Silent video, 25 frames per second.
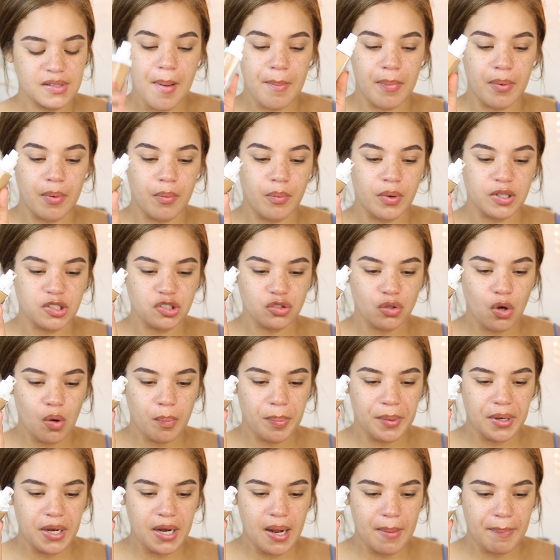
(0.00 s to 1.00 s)
But once you
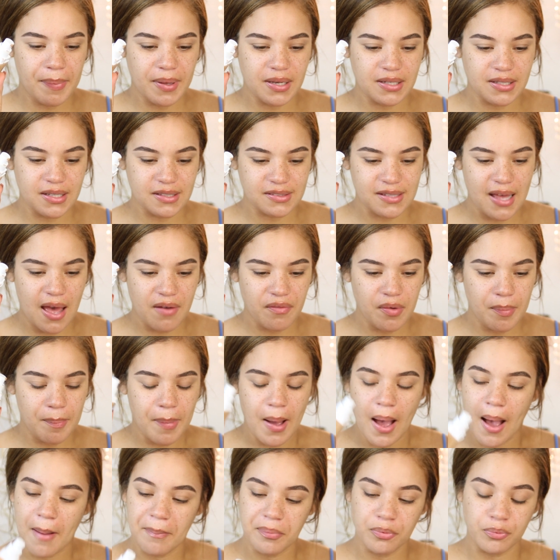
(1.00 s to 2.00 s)
open it up, it does have a
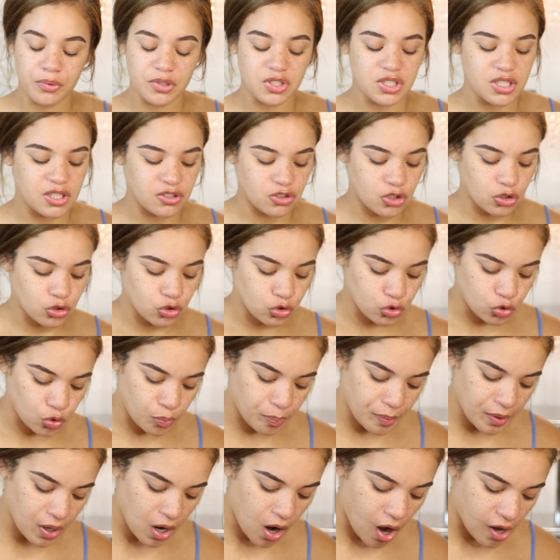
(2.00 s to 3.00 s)
pump, which is
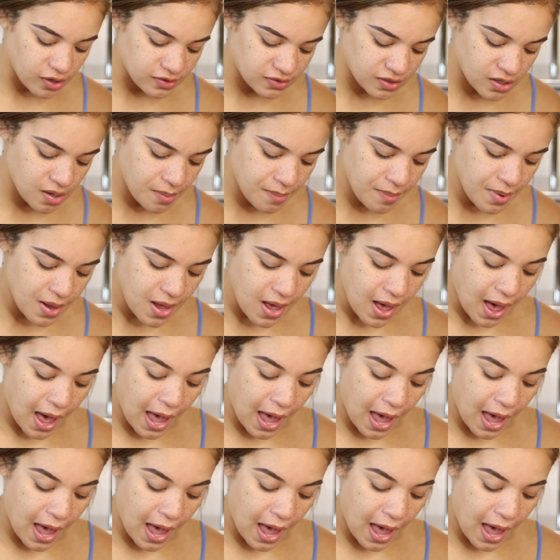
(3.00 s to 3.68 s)
super awesome.